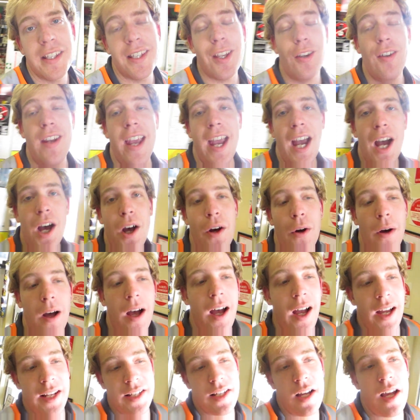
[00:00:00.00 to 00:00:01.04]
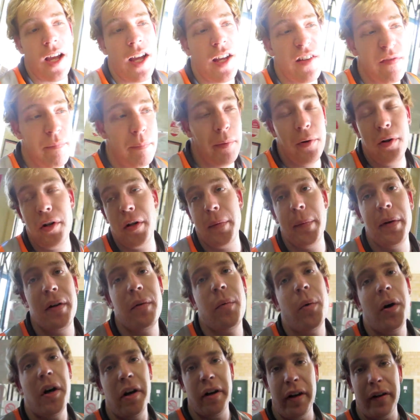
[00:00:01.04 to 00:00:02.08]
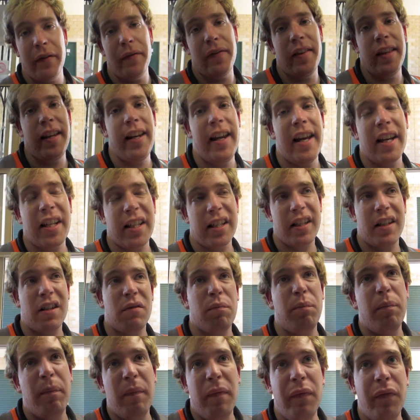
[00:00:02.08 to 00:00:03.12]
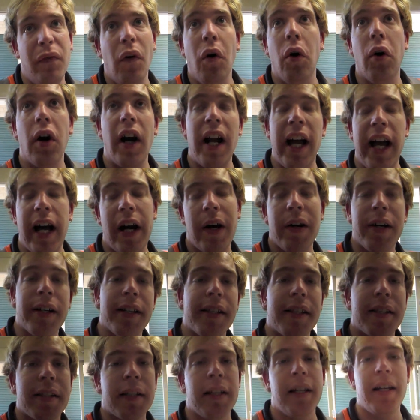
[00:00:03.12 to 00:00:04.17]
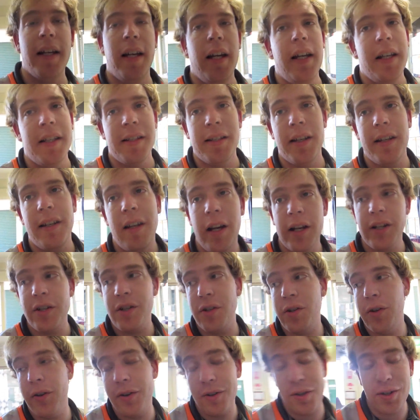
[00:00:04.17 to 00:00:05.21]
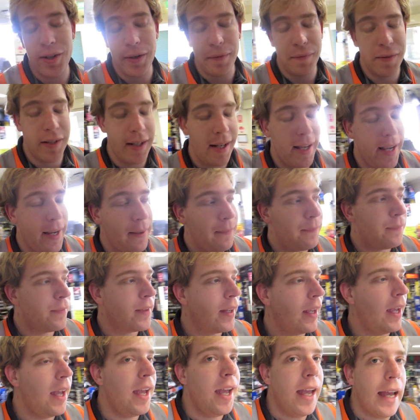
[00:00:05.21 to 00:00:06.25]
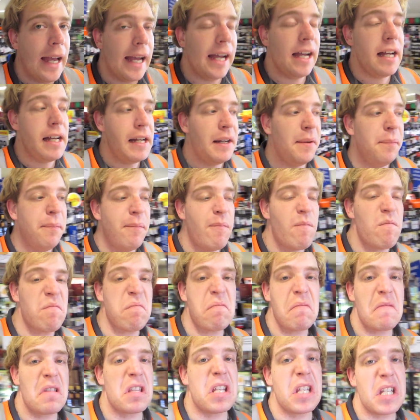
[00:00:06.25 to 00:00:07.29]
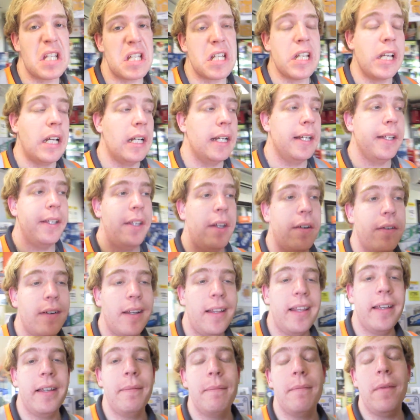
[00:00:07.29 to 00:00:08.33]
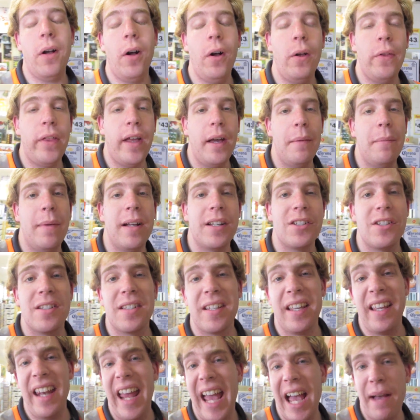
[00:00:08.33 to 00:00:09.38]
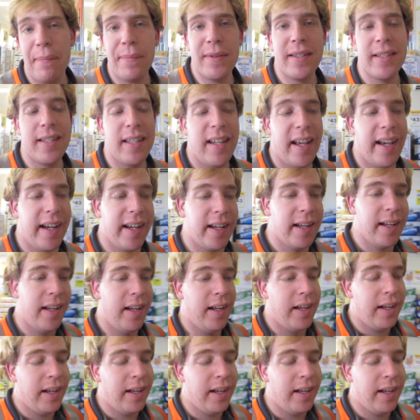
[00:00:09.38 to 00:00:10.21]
so now I die of boredom at work for the next 4 hours. So nice short shift today. Not really all that much is going to happen today.